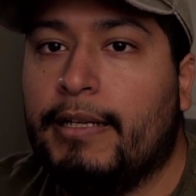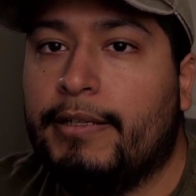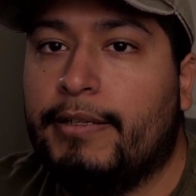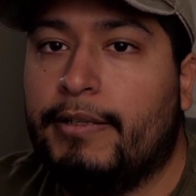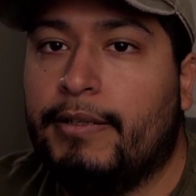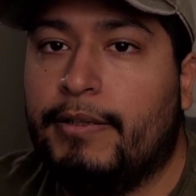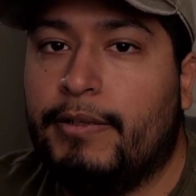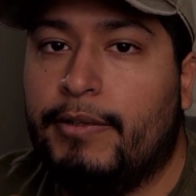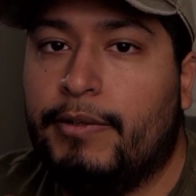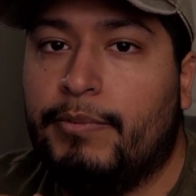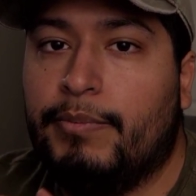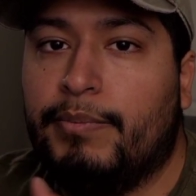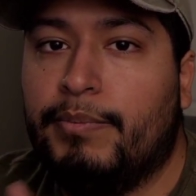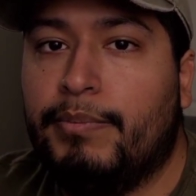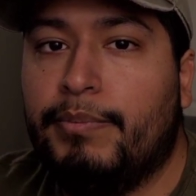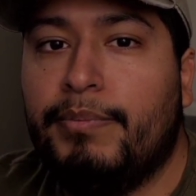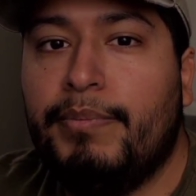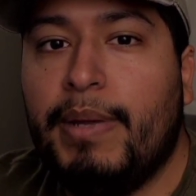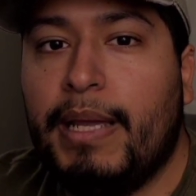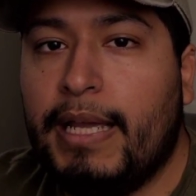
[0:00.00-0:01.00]
you
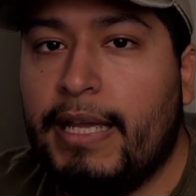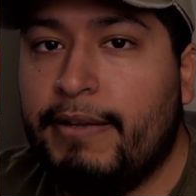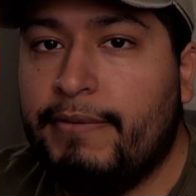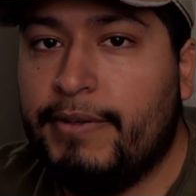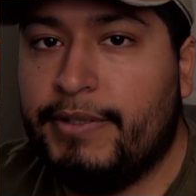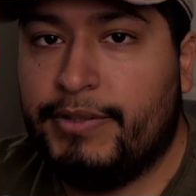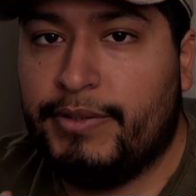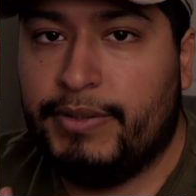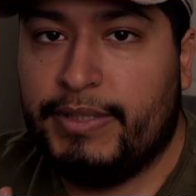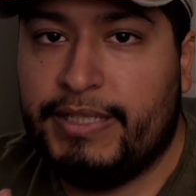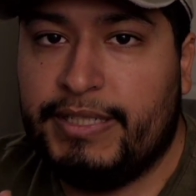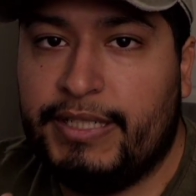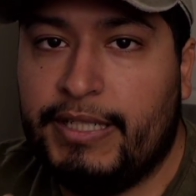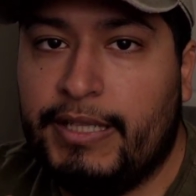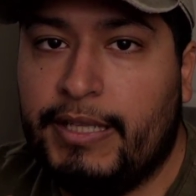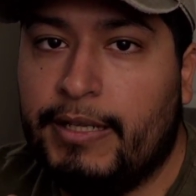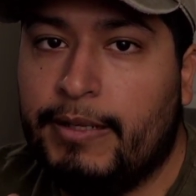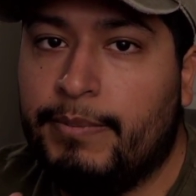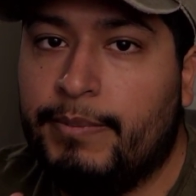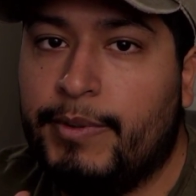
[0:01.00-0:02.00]
may eventually see
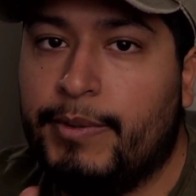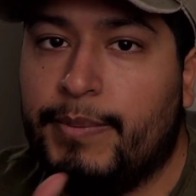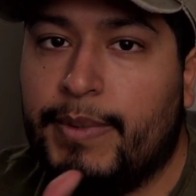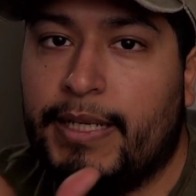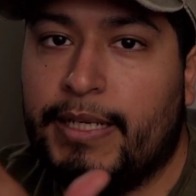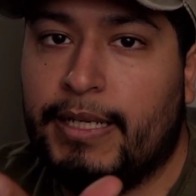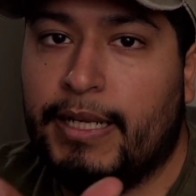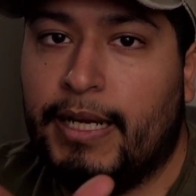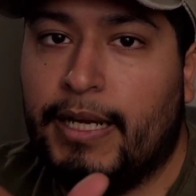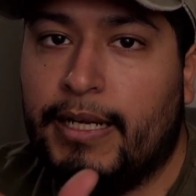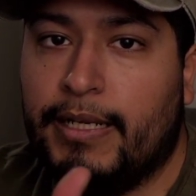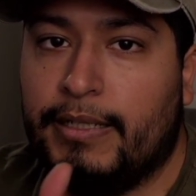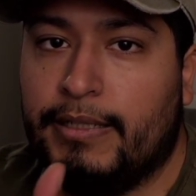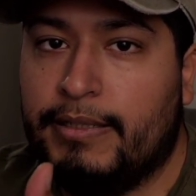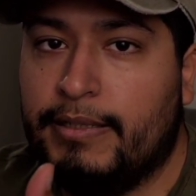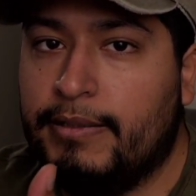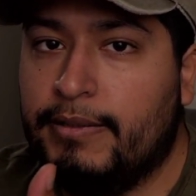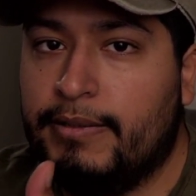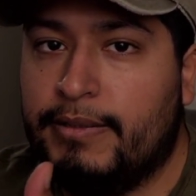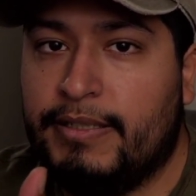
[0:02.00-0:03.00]
them, you may not
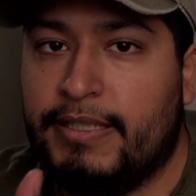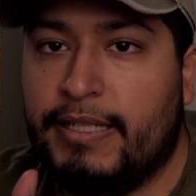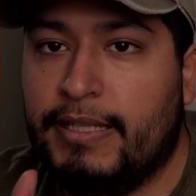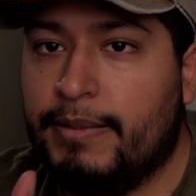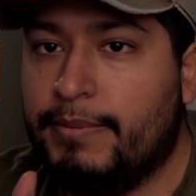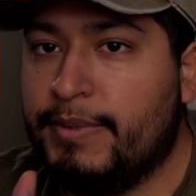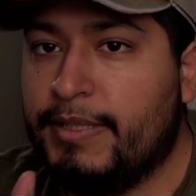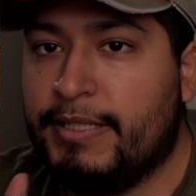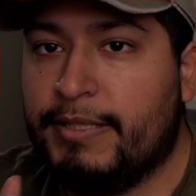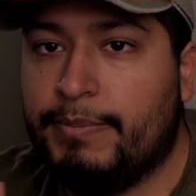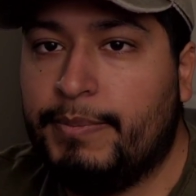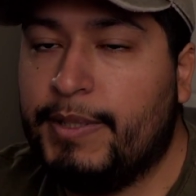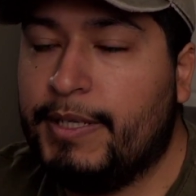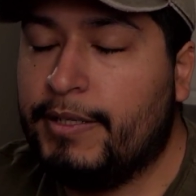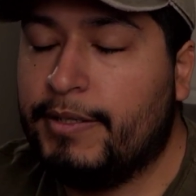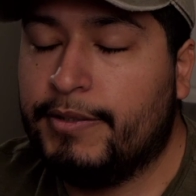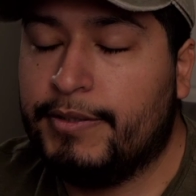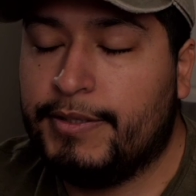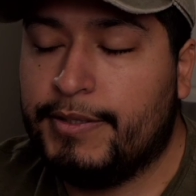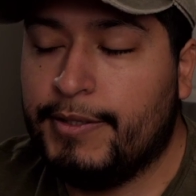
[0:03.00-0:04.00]
see them
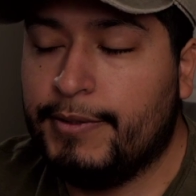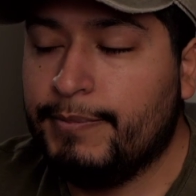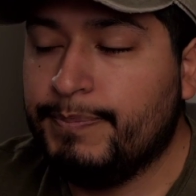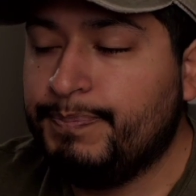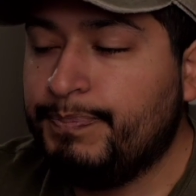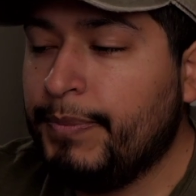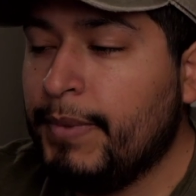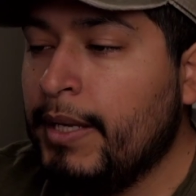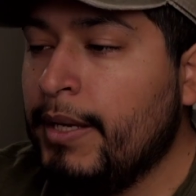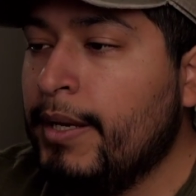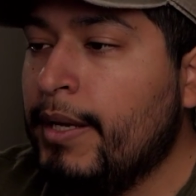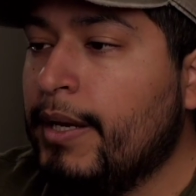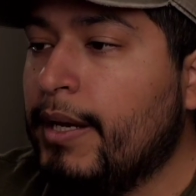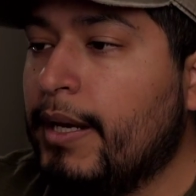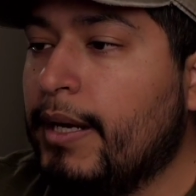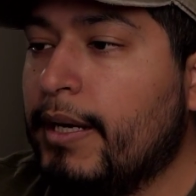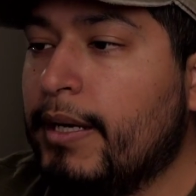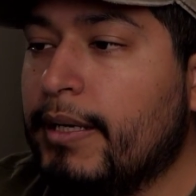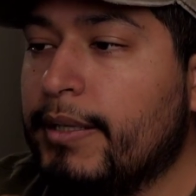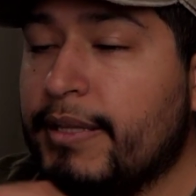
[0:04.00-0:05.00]
disappear. So
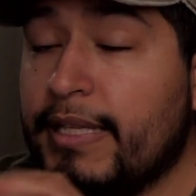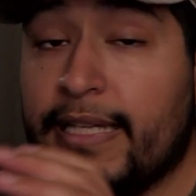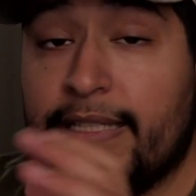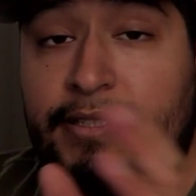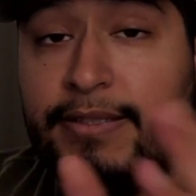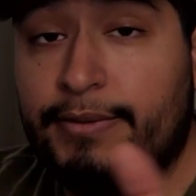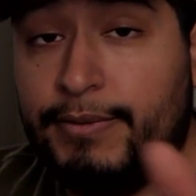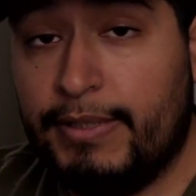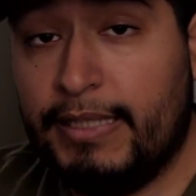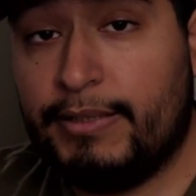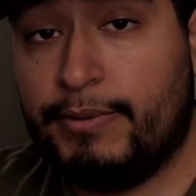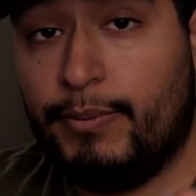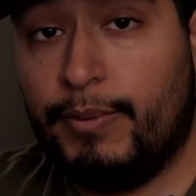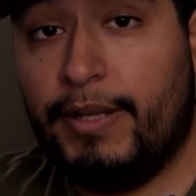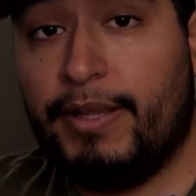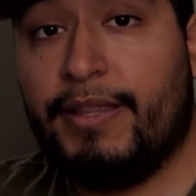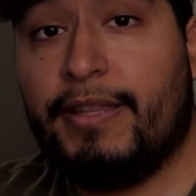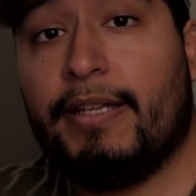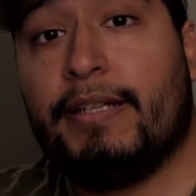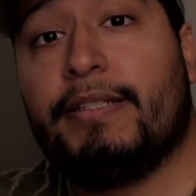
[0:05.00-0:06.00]
that's one
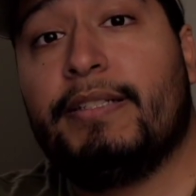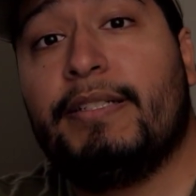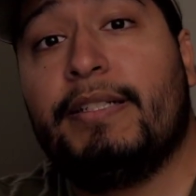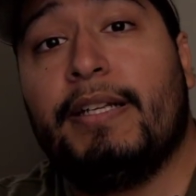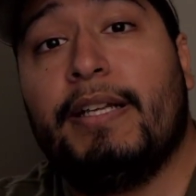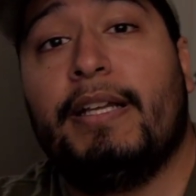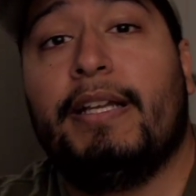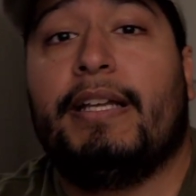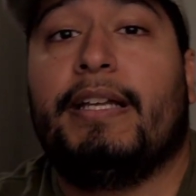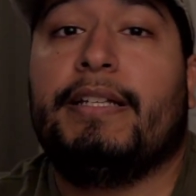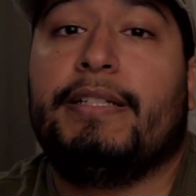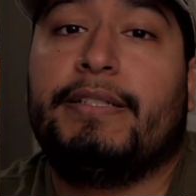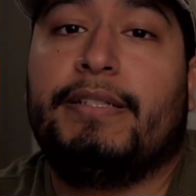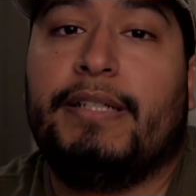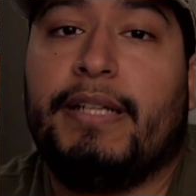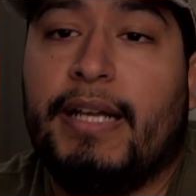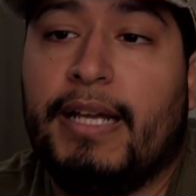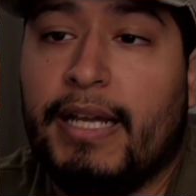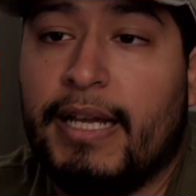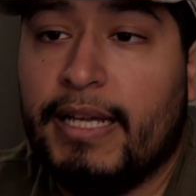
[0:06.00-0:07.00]
of the things, is
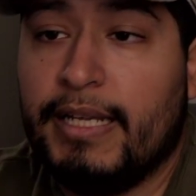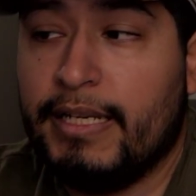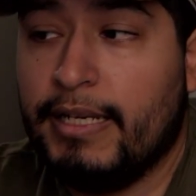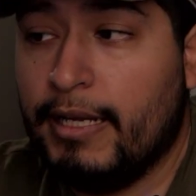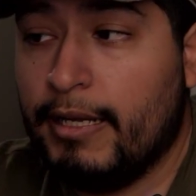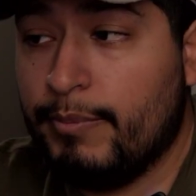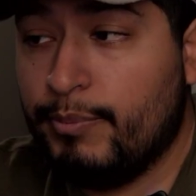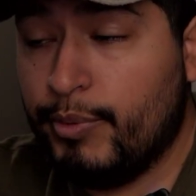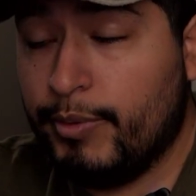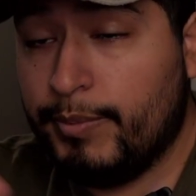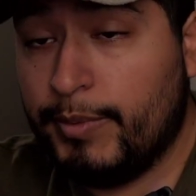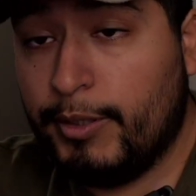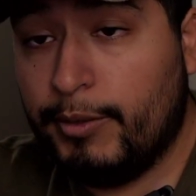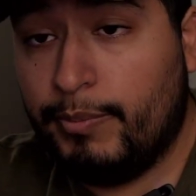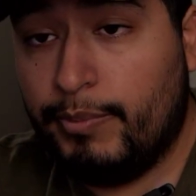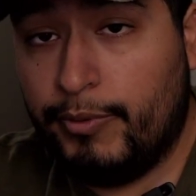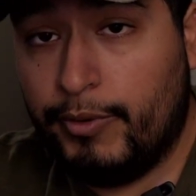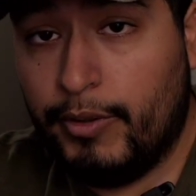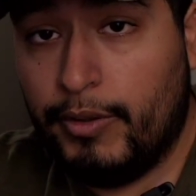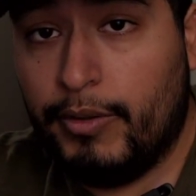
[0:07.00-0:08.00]
that Premiere
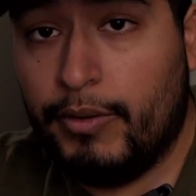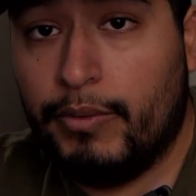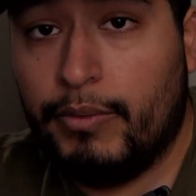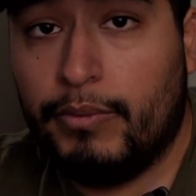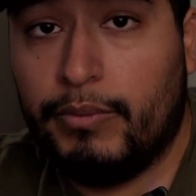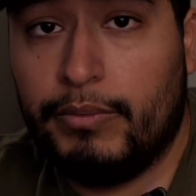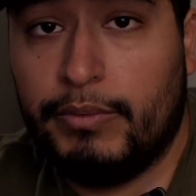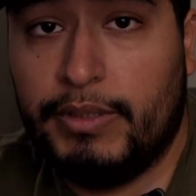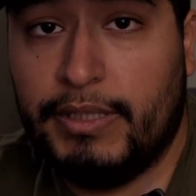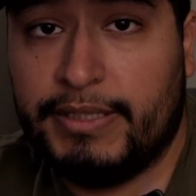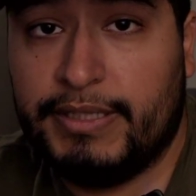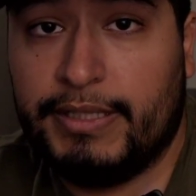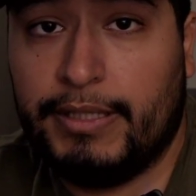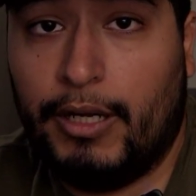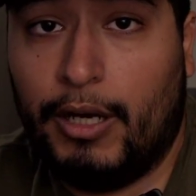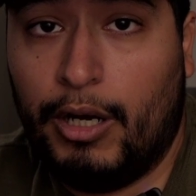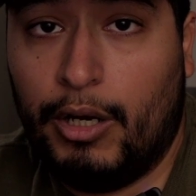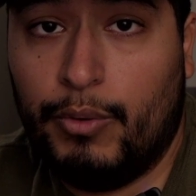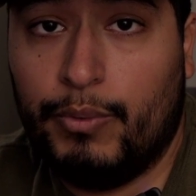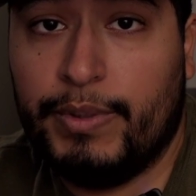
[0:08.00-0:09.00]
Pro doesn't
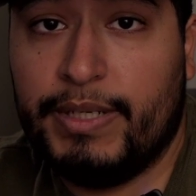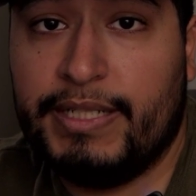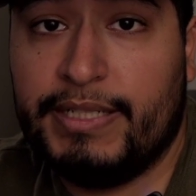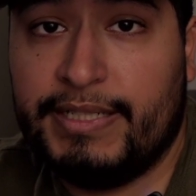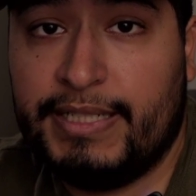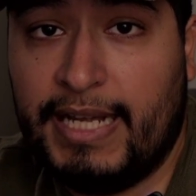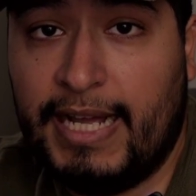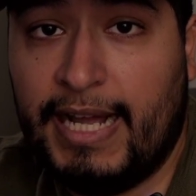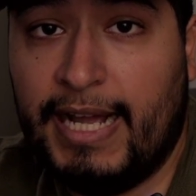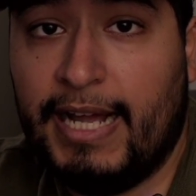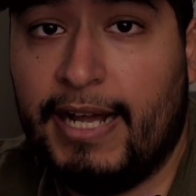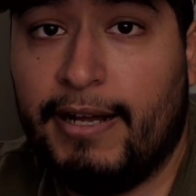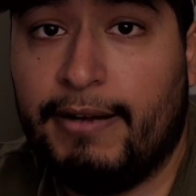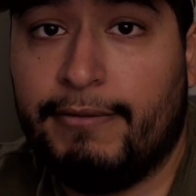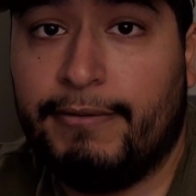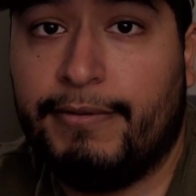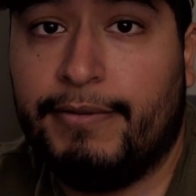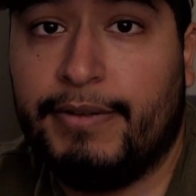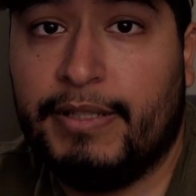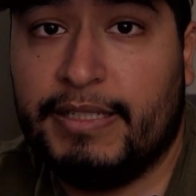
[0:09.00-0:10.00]
always
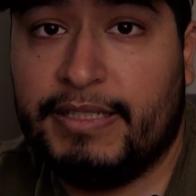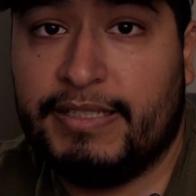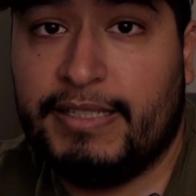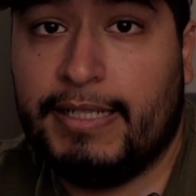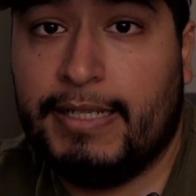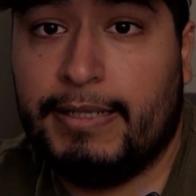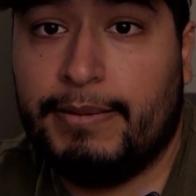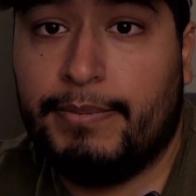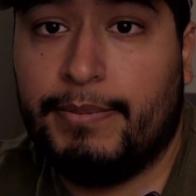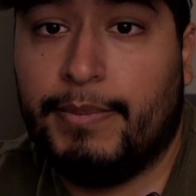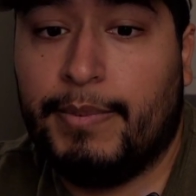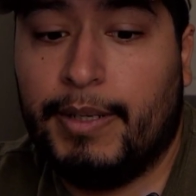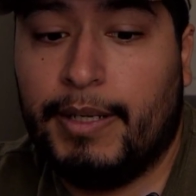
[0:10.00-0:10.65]
have the same